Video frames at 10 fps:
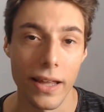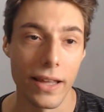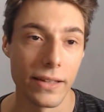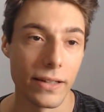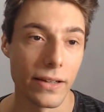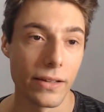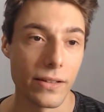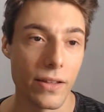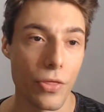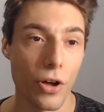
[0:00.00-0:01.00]
and
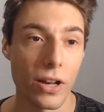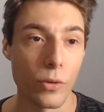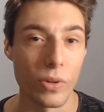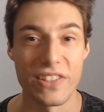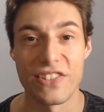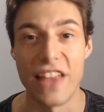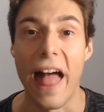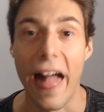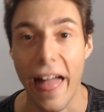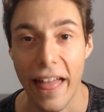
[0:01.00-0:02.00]
he thought it was
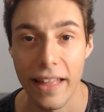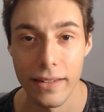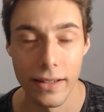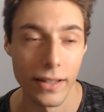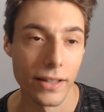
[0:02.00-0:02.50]
sad.